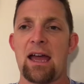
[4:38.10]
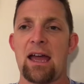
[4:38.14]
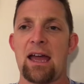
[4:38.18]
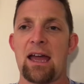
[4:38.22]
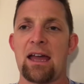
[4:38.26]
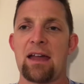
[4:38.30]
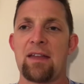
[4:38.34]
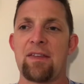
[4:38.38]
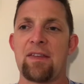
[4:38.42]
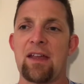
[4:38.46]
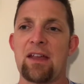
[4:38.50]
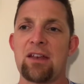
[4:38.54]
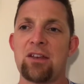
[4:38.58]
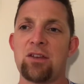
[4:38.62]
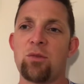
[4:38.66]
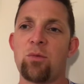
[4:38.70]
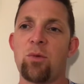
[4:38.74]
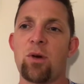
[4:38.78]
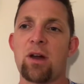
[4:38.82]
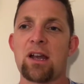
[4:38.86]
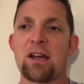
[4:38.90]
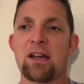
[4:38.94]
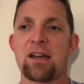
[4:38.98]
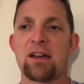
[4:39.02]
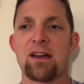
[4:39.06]
and then you
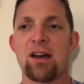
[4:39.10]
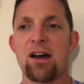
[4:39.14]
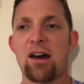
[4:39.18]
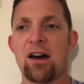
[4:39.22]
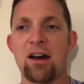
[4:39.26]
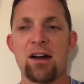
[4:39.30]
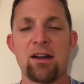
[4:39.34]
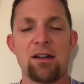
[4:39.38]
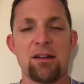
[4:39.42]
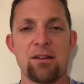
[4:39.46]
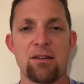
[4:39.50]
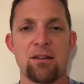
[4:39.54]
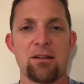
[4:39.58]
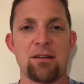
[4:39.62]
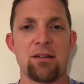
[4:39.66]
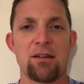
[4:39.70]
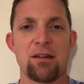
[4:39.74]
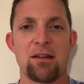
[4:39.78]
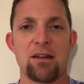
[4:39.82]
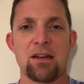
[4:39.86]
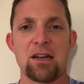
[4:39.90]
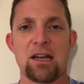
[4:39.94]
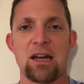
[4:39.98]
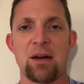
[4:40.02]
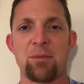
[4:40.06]
want to cut
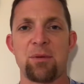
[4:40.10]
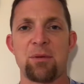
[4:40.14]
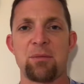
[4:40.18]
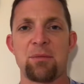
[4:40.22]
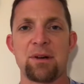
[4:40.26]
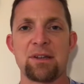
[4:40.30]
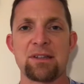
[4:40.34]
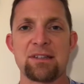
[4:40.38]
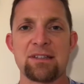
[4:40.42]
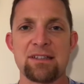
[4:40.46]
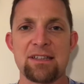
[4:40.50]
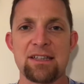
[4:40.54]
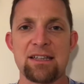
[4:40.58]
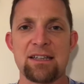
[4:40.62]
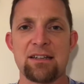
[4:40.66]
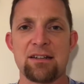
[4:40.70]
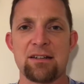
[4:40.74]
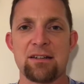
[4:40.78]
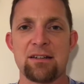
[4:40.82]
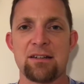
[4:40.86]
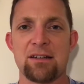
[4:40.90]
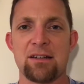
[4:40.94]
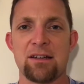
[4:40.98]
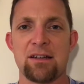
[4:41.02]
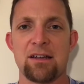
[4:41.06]
a couple months
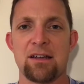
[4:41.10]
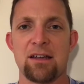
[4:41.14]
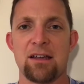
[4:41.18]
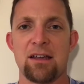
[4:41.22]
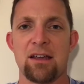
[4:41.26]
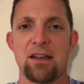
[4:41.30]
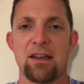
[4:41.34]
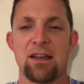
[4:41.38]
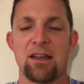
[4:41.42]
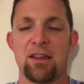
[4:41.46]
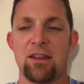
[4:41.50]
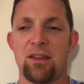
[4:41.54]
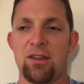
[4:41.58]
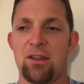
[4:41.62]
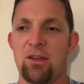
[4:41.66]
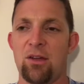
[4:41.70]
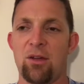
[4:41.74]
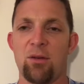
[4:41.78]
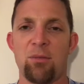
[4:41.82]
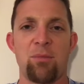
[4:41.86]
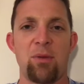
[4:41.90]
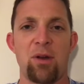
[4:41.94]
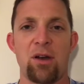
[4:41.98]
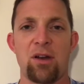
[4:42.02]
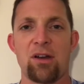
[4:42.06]
later,
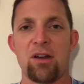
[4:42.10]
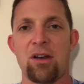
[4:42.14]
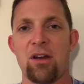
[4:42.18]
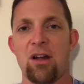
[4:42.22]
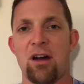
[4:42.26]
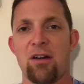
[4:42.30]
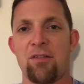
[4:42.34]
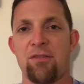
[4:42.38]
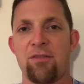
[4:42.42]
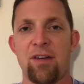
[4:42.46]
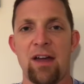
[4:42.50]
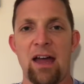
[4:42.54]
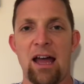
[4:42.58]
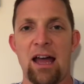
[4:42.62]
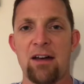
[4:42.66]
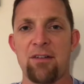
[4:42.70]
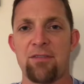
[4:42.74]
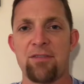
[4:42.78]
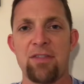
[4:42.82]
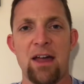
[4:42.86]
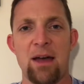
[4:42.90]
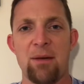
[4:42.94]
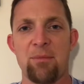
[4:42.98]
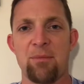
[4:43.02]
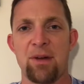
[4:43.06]
you're burning off
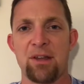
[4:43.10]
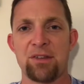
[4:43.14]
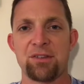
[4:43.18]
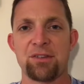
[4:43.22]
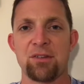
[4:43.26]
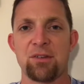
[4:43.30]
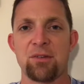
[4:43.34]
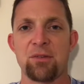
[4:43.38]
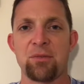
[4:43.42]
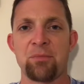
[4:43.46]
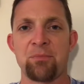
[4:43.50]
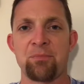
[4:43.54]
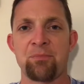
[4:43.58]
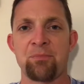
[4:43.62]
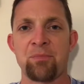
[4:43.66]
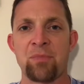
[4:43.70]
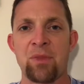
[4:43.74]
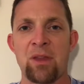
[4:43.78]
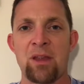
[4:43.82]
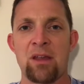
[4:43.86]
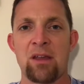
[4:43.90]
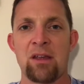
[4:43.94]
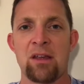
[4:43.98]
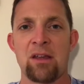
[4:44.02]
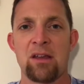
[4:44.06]
half that muscle.
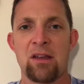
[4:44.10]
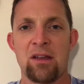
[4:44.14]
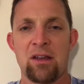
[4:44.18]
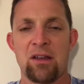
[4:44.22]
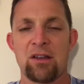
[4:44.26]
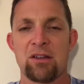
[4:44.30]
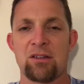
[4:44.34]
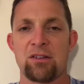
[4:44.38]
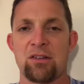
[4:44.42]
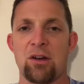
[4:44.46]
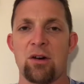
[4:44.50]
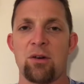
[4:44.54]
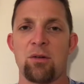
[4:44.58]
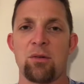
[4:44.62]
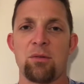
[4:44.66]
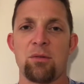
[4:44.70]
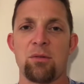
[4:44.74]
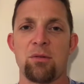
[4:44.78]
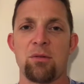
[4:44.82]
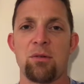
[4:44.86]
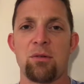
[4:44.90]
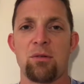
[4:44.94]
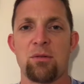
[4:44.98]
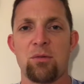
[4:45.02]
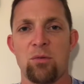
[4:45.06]
So
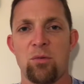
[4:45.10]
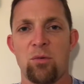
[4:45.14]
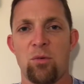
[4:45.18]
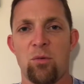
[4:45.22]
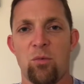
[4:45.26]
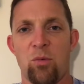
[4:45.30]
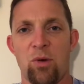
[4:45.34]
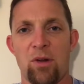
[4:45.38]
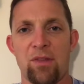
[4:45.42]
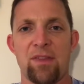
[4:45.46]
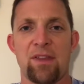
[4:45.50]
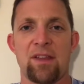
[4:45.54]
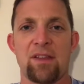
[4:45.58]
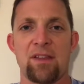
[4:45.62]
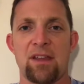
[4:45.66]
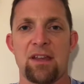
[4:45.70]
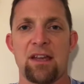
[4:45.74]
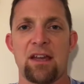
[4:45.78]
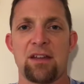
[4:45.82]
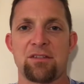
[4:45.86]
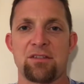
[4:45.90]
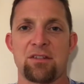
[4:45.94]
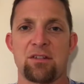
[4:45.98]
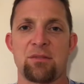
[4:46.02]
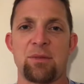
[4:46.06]
one thing that
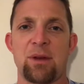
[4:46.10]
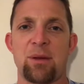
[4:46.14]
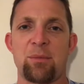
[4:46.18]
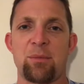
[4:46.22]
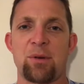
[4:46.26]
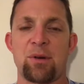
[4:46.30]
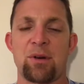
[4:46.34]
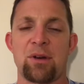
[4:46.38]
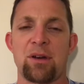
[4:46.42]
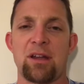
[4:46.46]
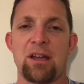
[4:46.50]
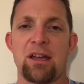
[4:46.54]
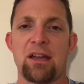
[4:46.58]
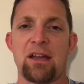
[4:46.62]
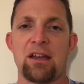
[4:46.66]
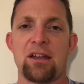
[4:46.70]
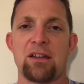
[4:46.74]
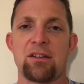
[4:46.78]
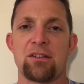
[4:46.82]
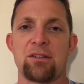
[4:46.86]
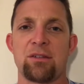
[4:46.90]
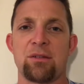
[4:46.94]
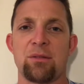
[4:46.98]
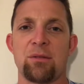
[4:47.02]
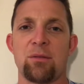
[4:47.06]
you have to remember
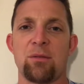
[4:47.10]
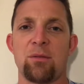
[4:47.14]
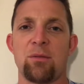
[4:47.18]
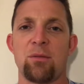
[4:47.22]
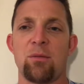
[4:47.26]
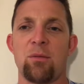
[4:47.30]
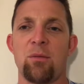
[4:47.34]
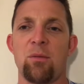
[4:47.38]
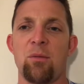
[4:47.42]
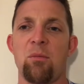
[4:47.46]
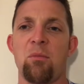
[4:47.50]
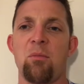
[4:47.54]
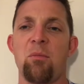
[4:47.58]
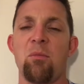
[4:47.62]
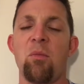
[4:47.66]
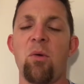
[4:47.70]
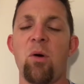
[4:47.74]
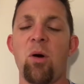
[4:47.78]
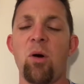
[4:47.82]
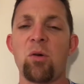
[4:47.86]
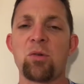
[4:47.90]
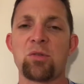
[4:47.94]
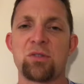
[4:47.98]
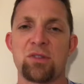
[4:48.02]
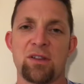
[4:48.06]
is
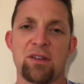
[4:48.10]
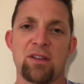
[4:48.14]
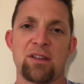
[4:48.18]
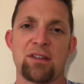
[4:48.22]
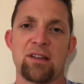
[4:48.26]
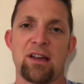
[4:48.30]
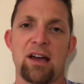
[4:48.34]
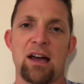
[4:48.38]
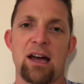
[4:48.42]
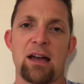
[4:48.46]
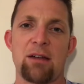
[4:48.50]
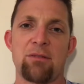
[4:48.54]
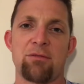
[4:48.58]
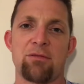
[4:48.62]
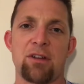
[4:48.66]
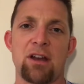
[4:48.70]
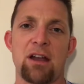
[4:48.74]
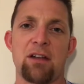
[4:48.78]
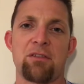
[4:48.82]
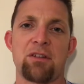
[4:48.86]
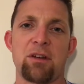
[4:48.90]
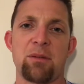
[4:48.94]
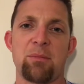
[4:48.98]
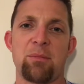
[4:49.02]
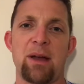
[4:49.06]
most of the time, for
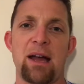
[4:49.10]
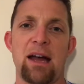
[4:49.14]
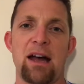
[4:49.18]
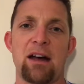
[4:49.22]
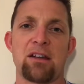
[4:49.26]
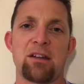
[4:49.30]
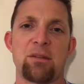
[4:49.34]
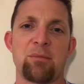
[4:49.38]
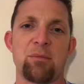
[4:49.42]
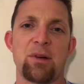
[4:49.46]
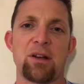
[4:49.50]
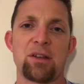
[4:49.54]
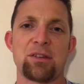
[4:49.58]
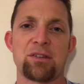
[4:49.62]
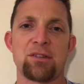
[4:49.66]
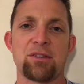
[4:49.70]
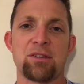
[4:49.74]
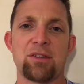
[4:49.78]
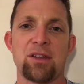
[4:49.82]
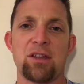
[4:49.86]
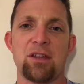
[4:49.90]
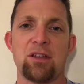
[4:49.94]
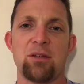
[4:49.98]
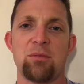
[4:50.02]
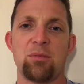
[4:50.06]
every pound of
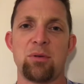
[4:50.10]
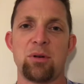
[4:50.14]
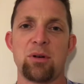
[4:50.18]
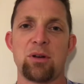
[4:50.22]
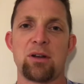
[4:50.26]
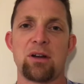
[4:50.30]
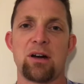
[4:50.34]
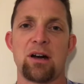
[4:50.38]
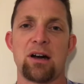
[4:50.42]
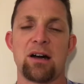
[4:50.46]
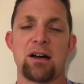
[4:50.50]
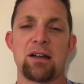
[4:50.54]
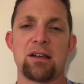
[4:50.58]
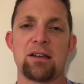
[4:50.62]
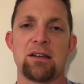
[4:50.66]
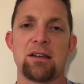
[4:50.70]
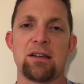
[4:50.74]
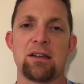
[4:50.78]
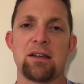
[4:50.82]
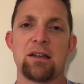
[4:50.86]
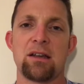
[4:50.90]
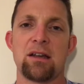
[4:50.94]
muscle that you put on,